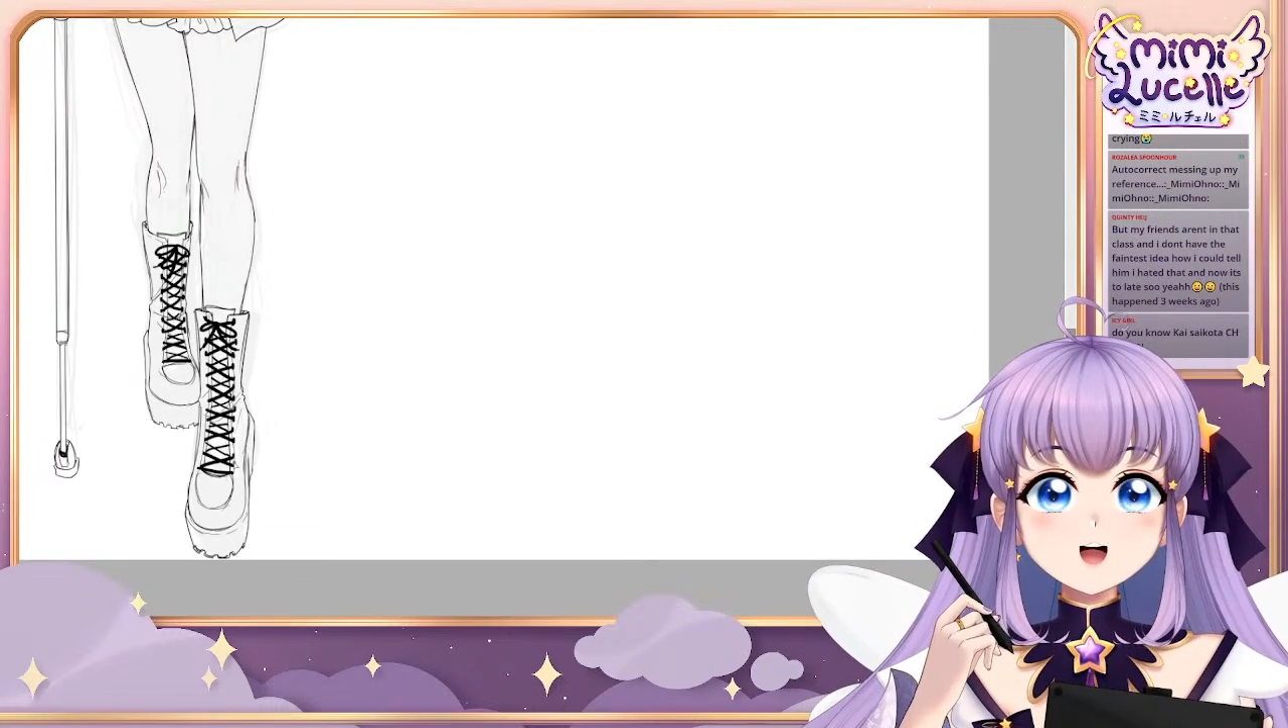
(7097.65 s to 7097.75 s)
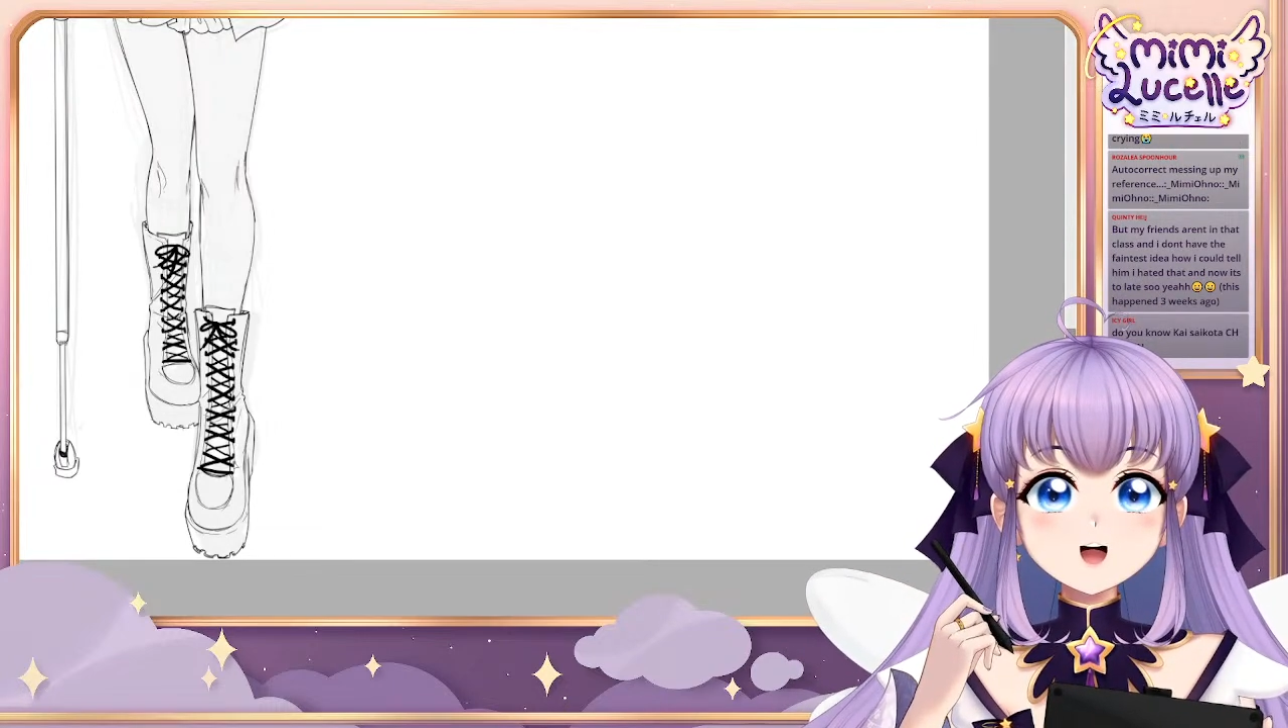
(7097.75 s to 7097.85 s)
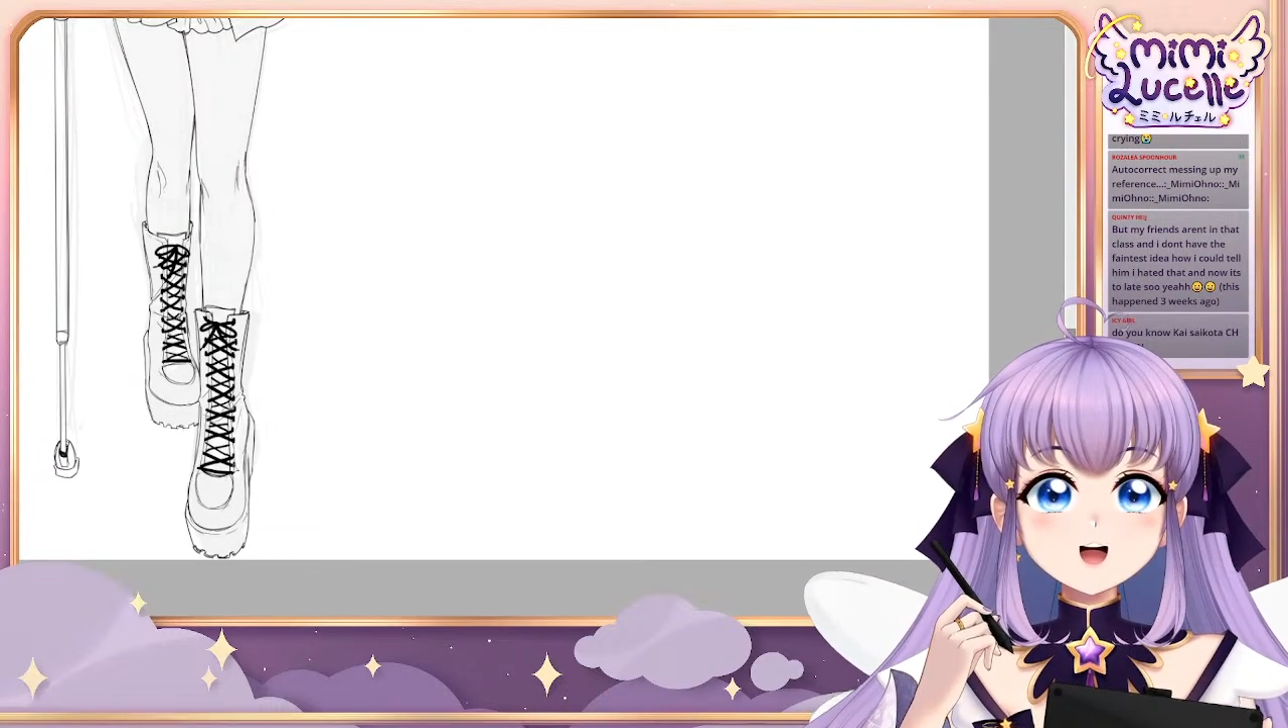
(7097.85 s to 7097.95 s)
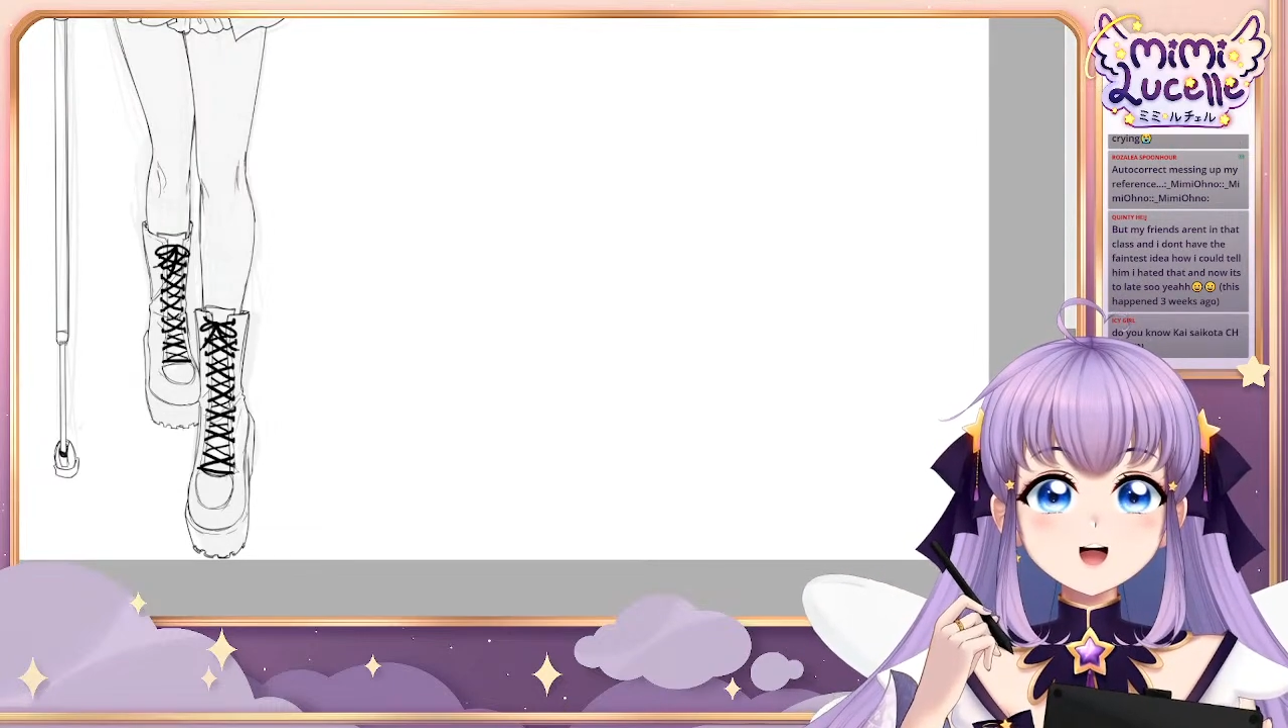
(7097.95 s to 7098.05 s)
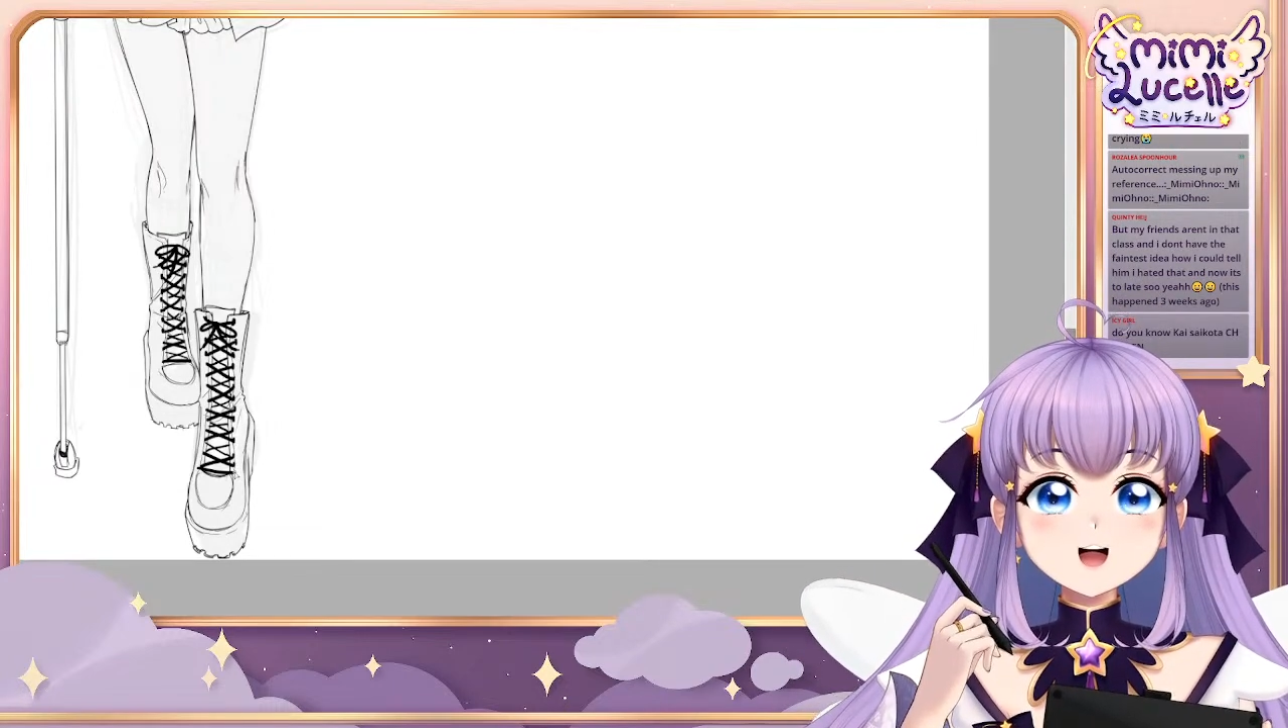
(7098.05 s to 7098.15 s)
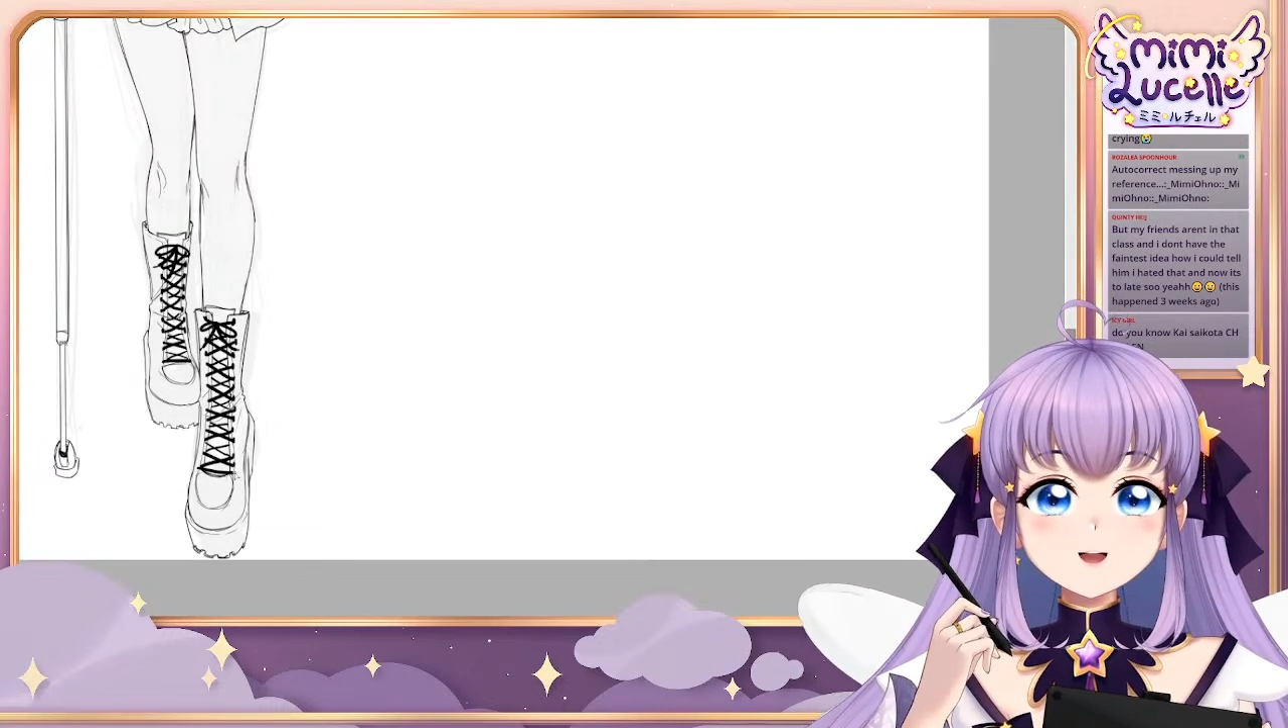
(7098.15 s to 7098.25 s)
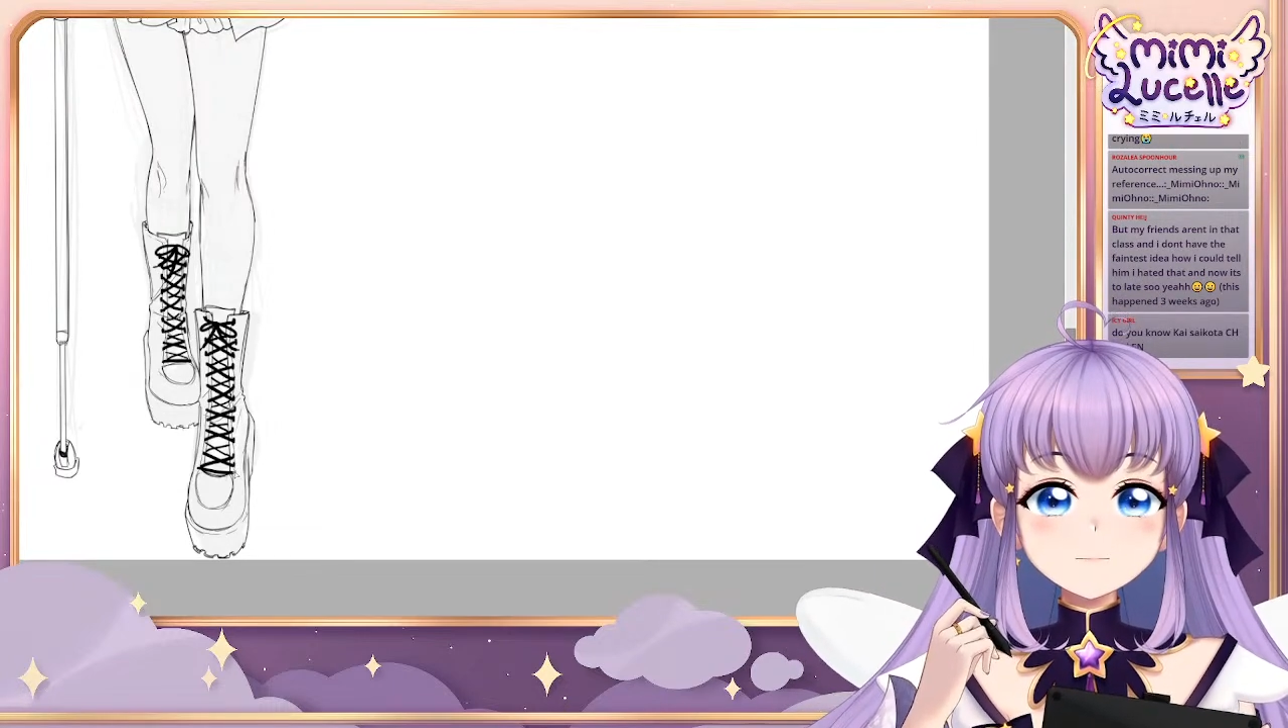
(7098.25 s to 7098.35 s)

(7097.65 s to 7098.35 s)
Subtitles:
I